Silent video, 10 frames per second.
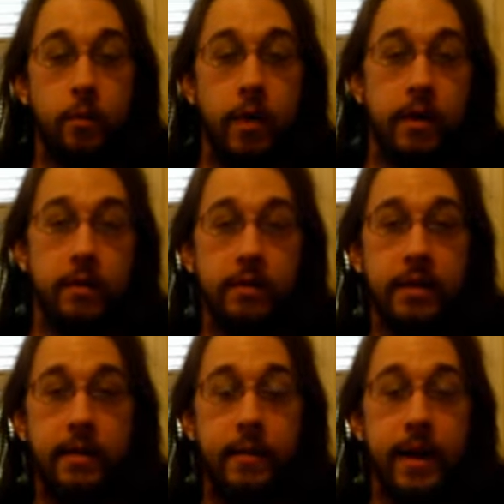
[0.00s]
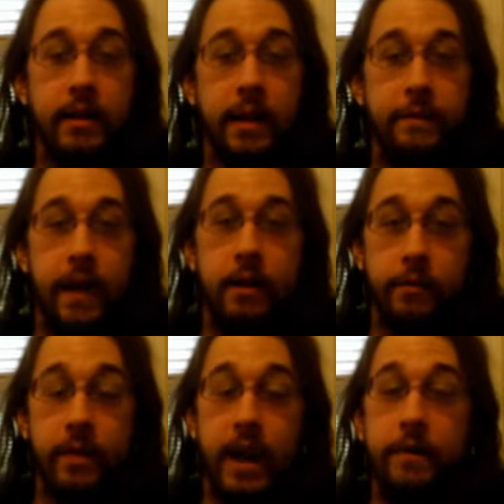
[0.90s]
the one and only time in my life
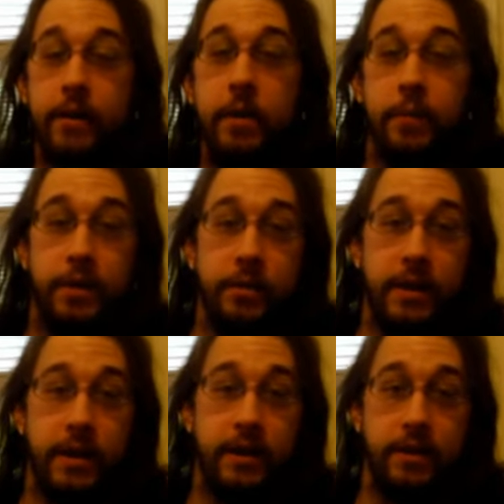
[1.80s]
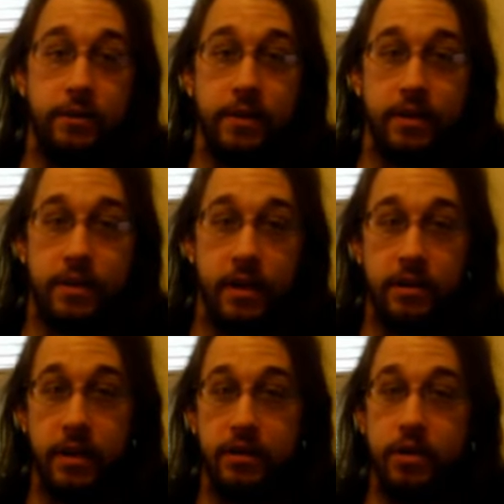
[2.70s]
I'll really have an opportunity to do this.
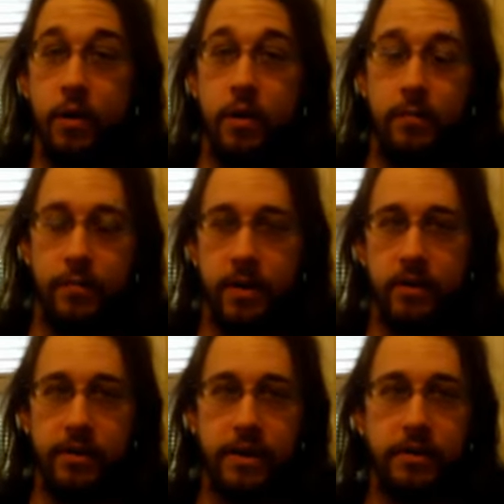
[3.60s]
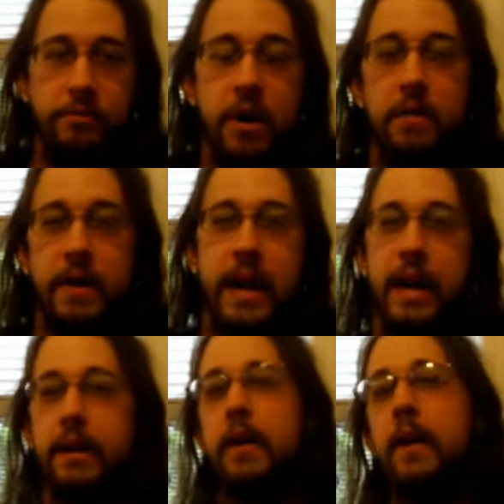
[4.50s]
A storm turned into a
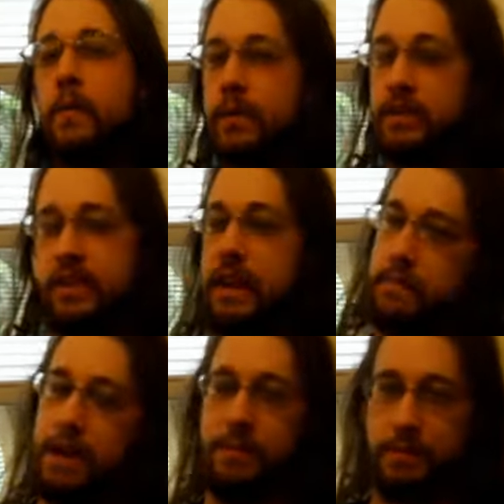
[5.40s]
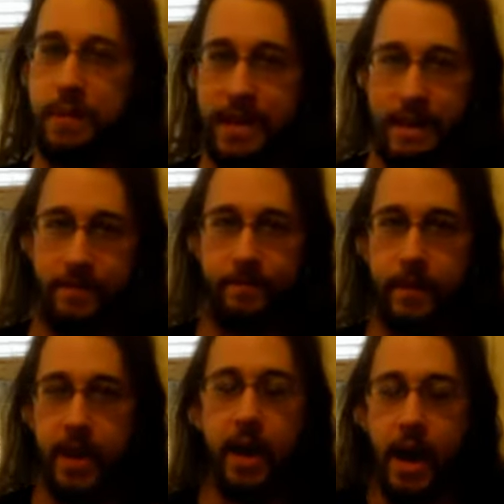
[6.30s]
hurricane with the same name as me.
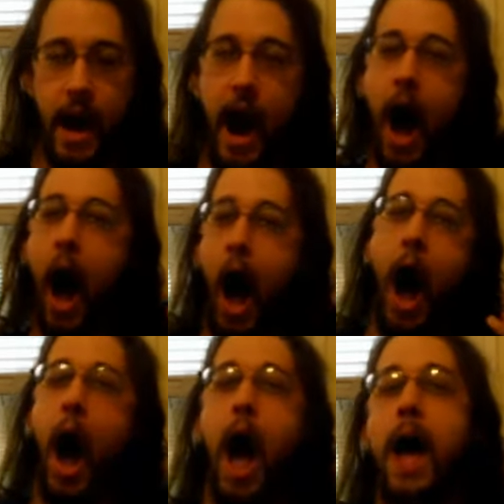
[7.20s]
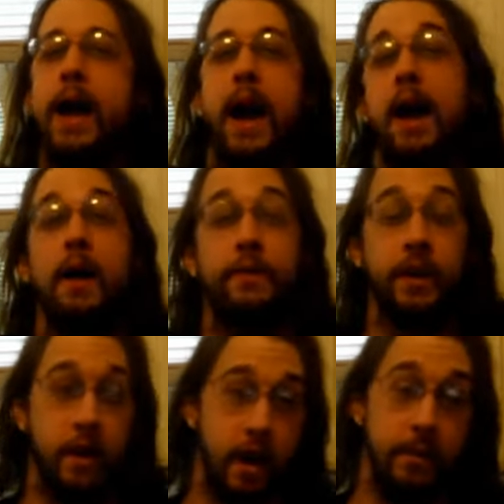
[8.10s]
I have
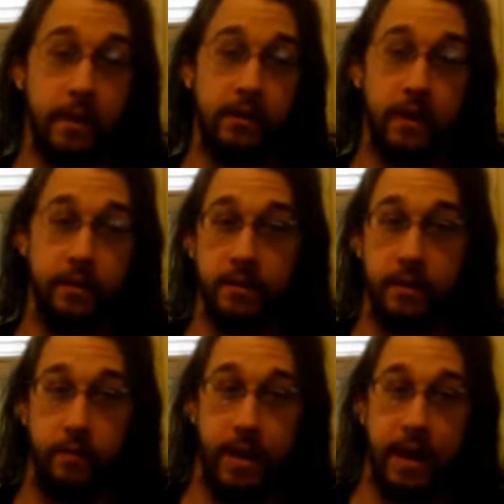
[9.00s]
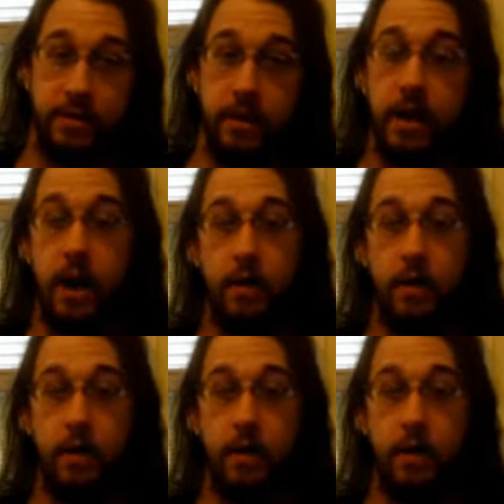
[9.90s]
to comment on this little bastard.